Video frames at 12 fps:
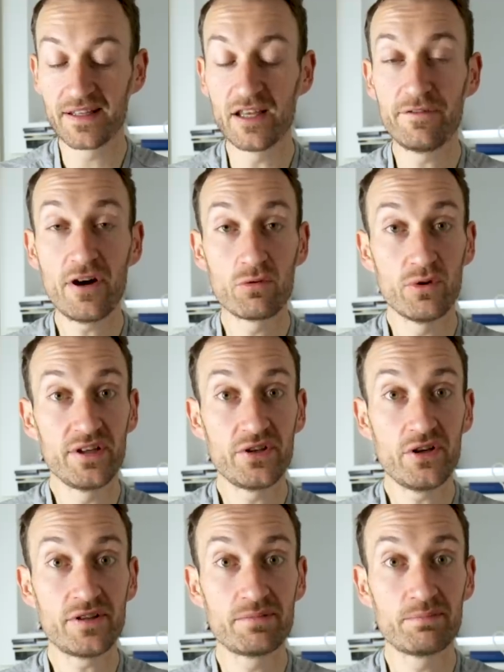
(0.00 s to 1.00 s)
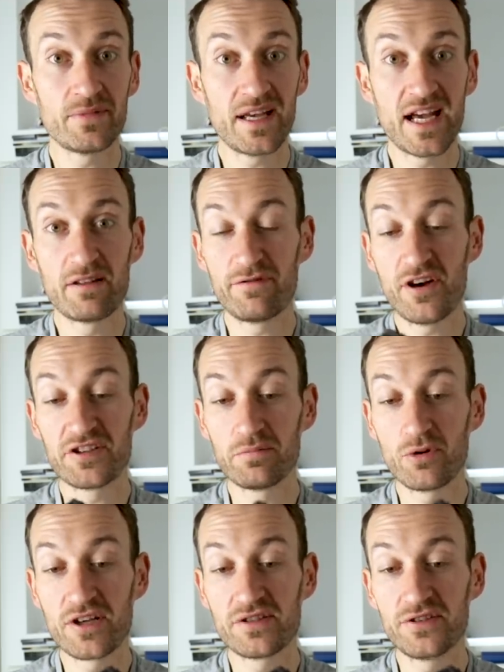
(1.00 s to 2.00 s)
they felt really good and first
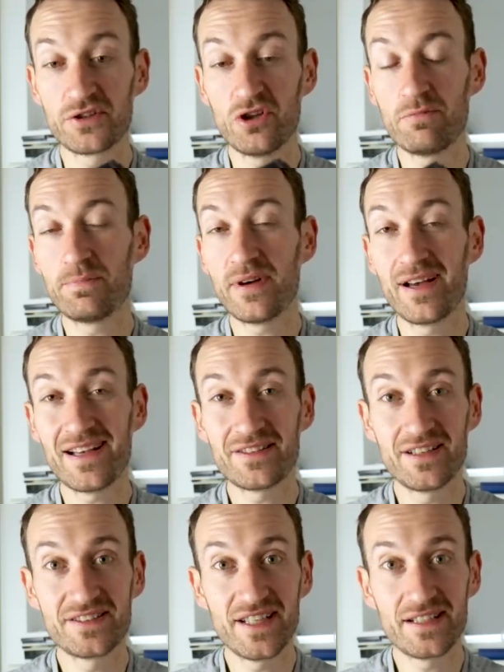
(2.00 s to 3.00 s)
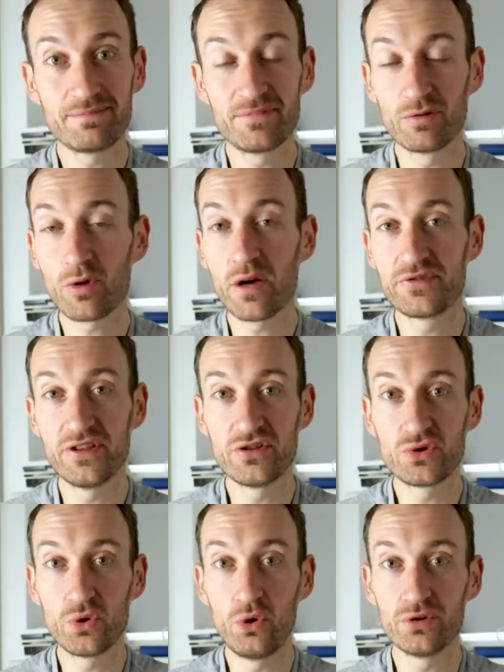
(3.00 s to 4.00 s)
impression's good, but as I said, the ride was too
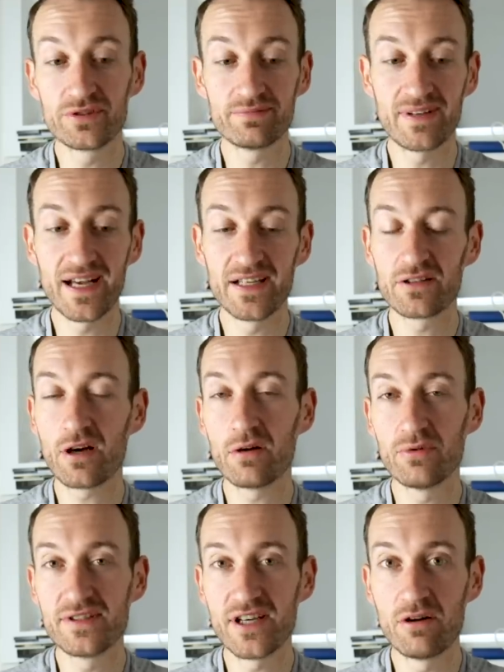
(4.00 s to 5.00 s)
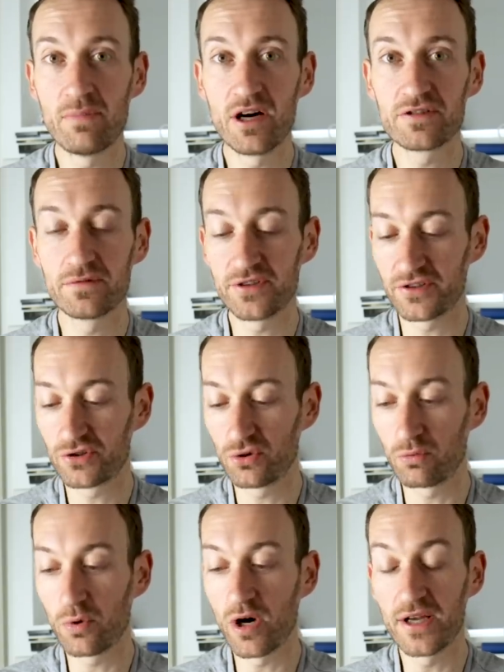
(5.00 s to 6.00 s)
short and you can't really tell much from such a
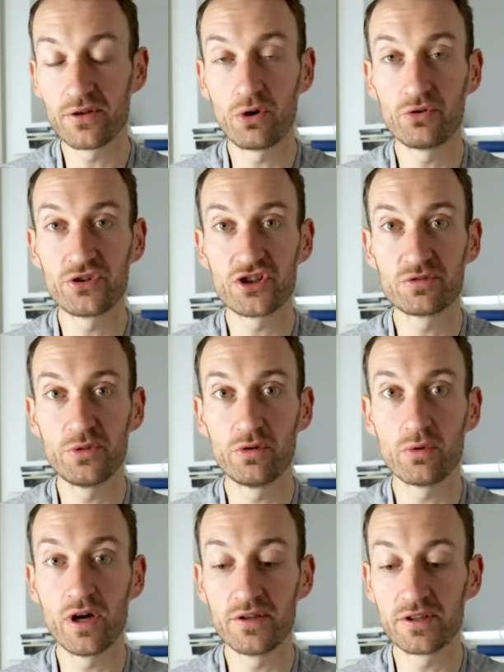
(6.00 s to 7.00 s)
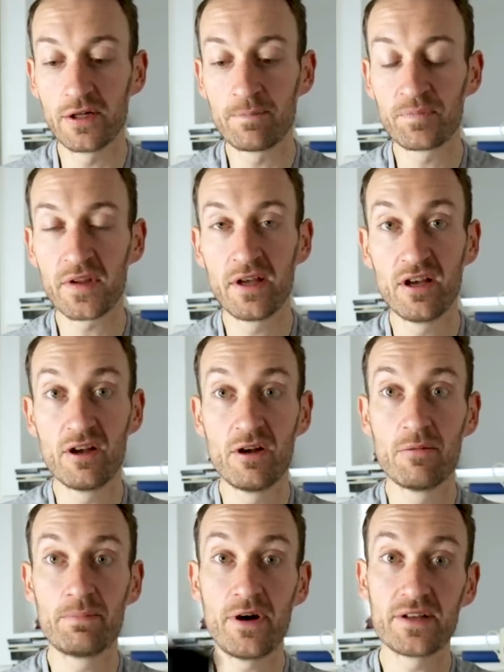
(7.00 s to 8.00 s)
short ride on such smooth roads.
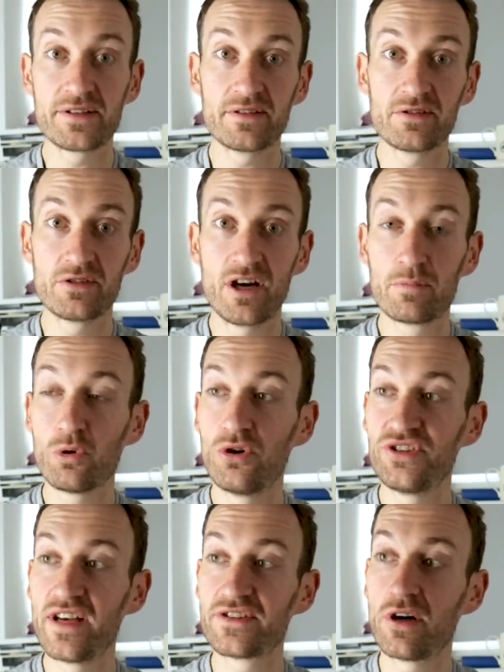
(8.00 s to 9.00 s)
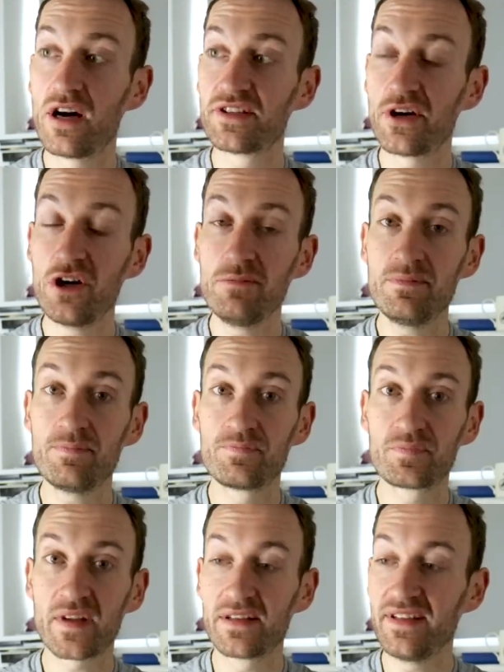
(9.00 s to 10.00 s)
But I brought a set of tyres home.
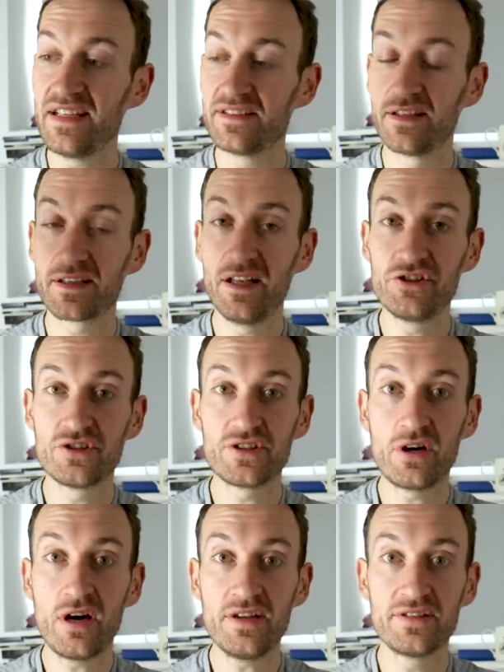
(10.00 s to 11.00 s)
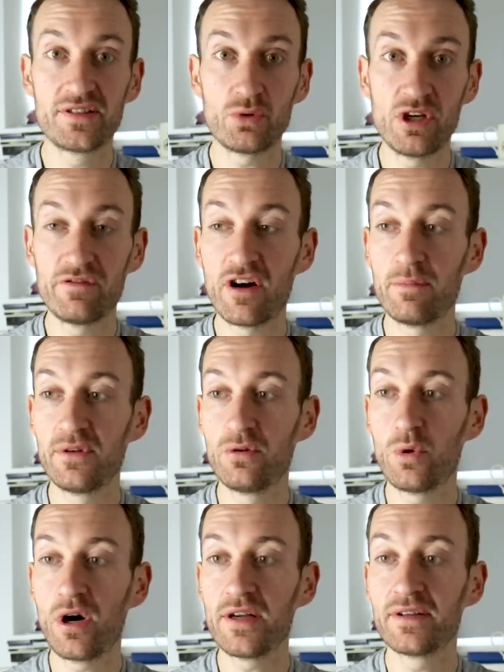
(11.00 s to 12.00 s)
These are the clincher tyres,
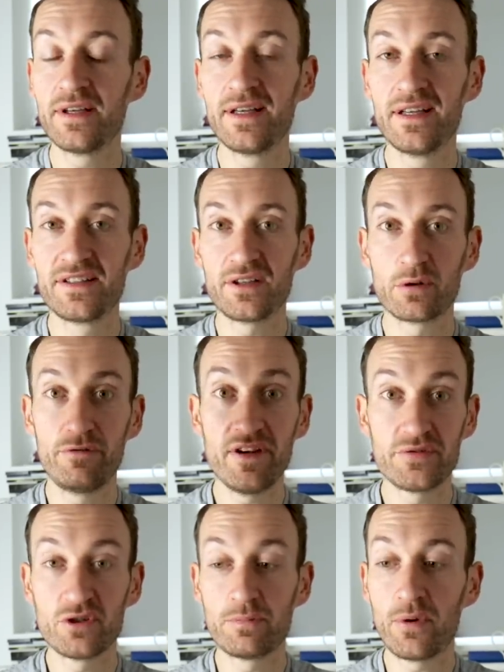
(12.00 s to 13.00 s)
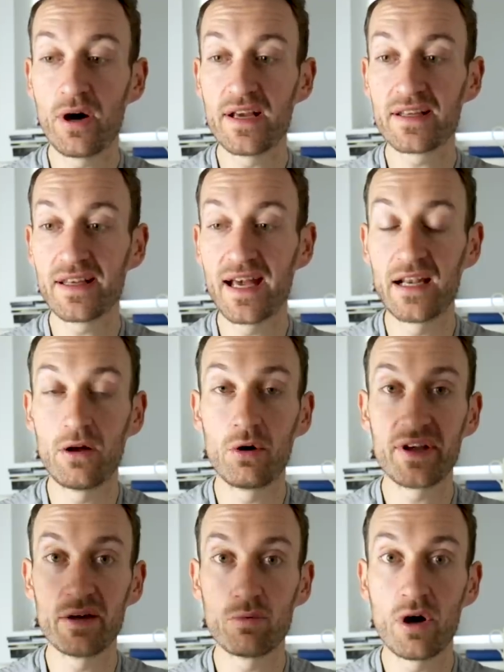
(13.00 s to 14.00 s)
25mm wide, so I'm going to fit into a bike and
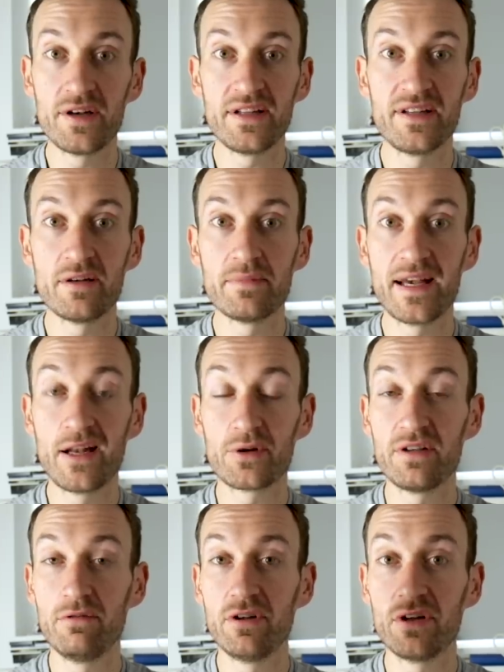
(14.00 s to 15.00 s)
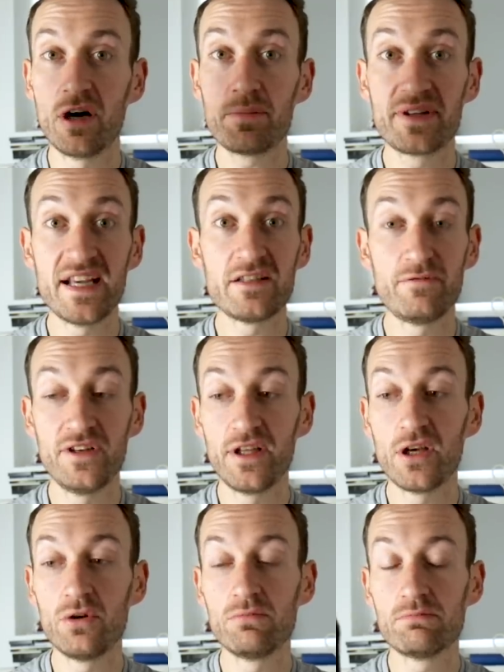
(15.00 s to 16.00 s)
I'll get riding them and I'll give you an update
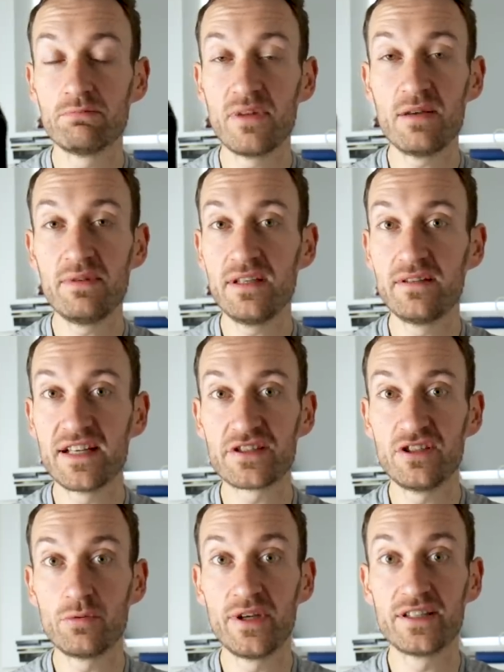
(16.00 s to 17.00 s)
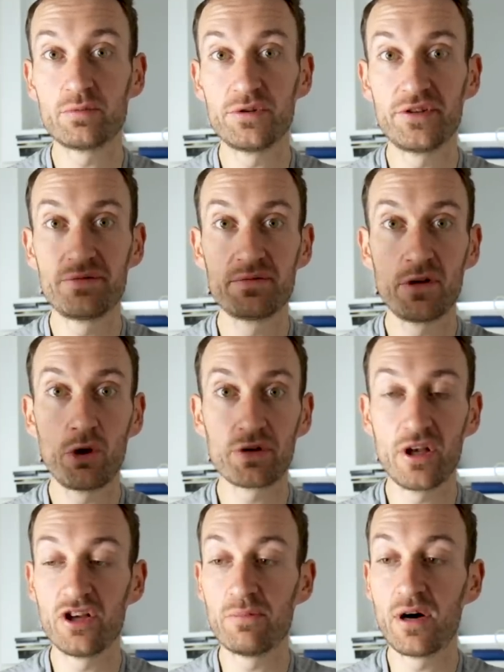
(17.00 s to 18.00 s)
video maybe in the next two weeks once I
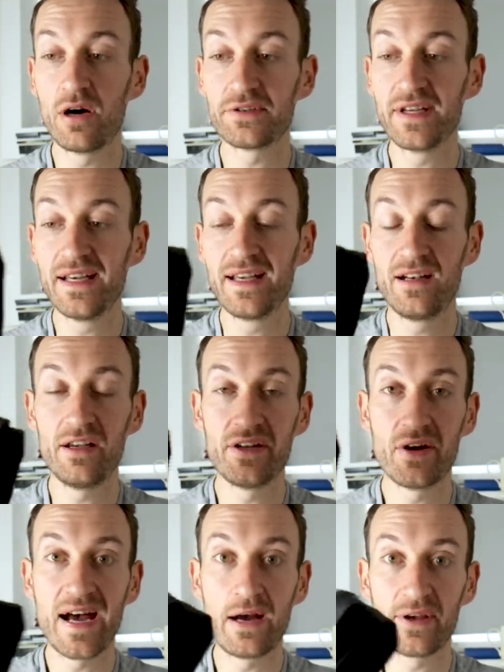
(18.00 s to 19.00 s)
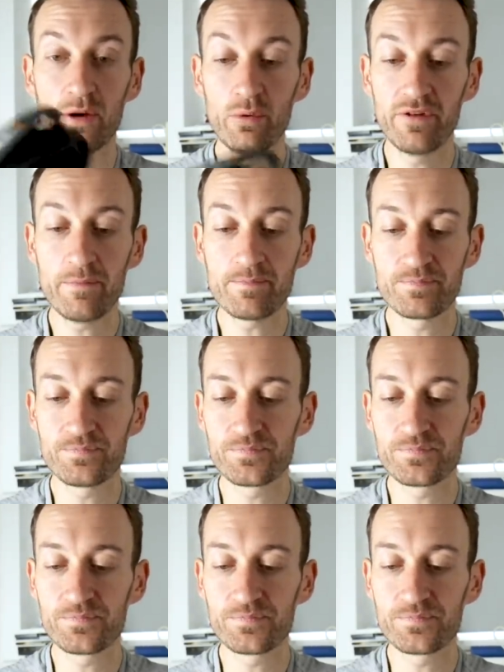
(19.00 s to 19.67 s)
log load miles, let you know how I get on with them.